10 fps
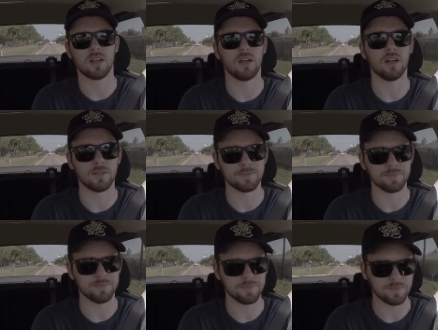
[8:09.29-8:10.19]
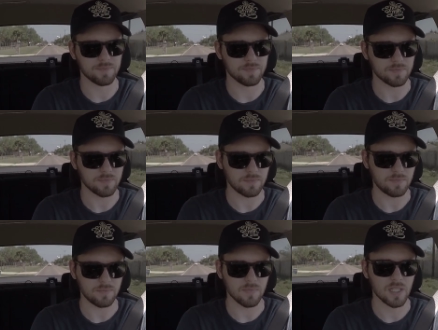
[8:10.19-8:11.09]

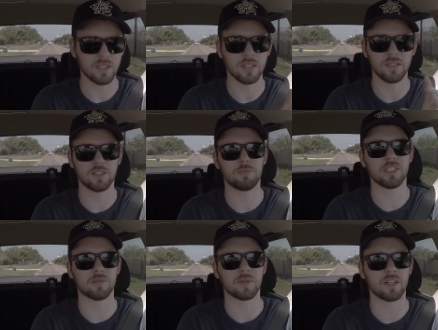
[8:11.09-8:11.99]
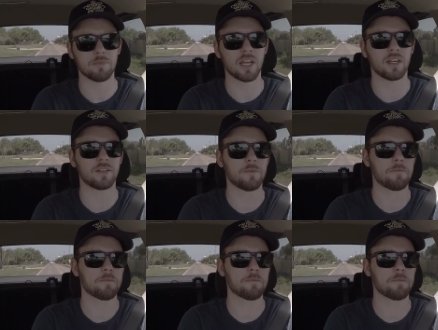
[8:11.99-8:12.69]
um, the displacement on demand